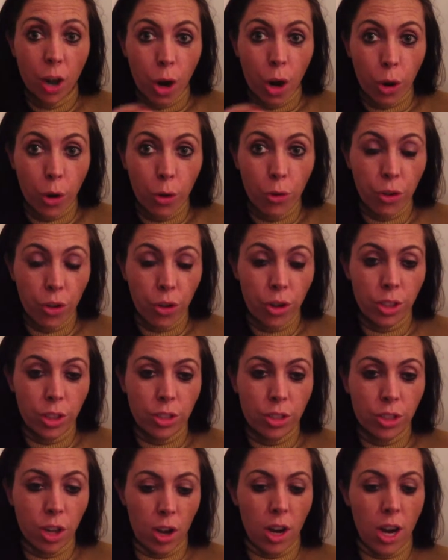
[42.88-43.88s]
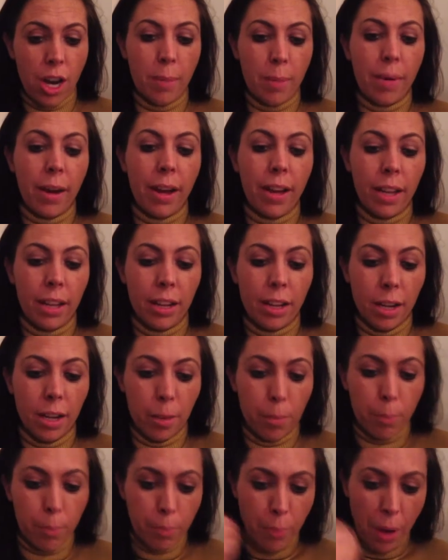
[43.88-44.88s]
over time, I ended
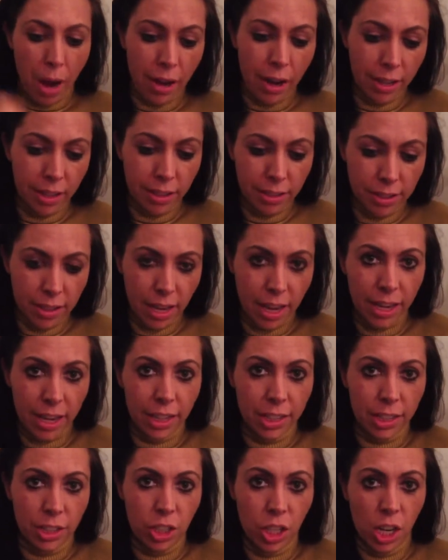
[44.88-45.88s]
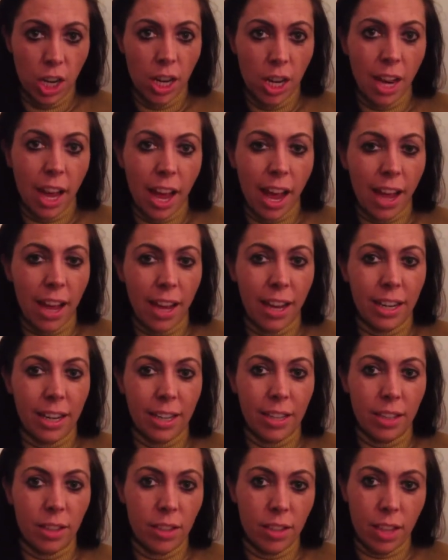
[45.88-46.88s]
up buying Sage, and
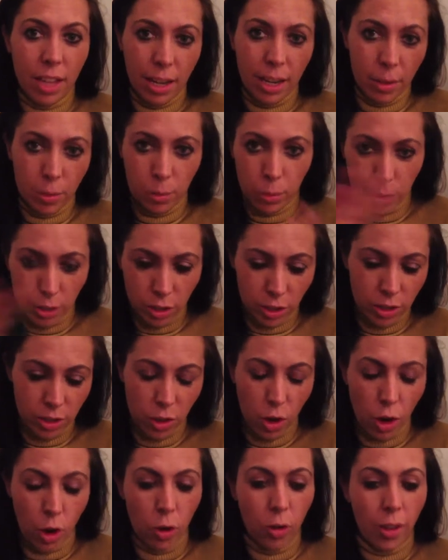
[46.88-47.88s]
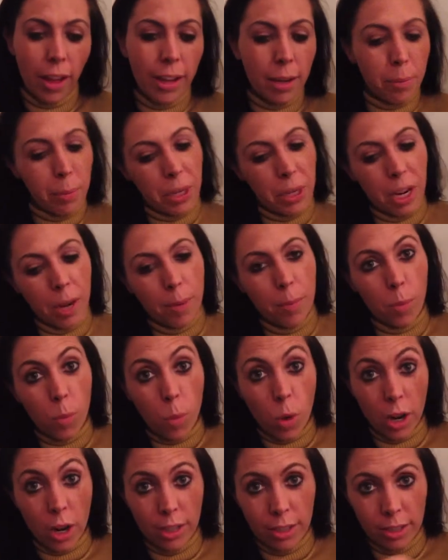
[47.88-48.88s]
then it's all like become
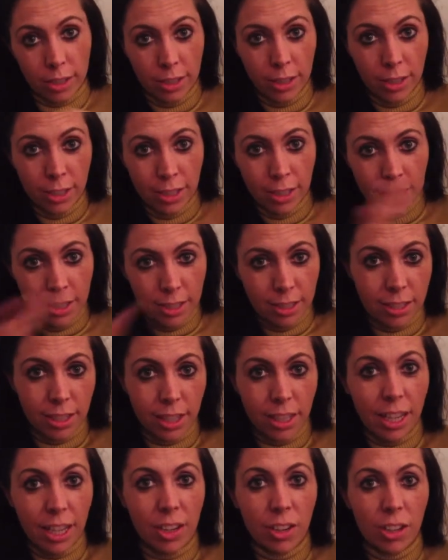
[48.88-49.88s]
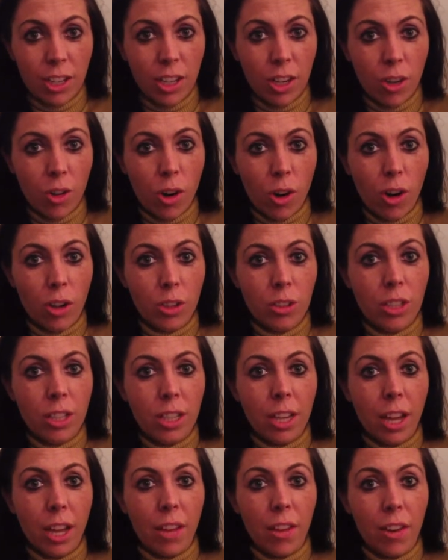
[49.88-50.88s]
one scenario
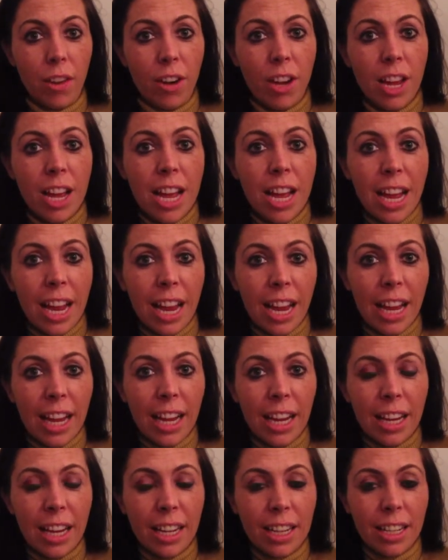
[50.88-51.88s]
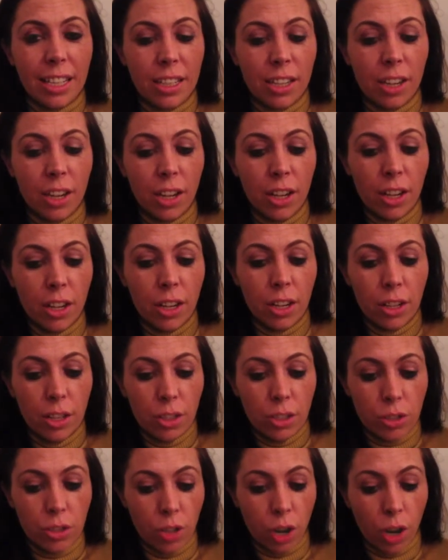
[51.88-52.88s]
altogether. And
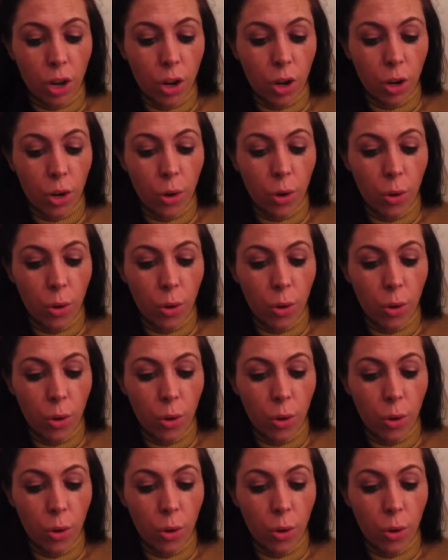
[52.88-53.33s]
so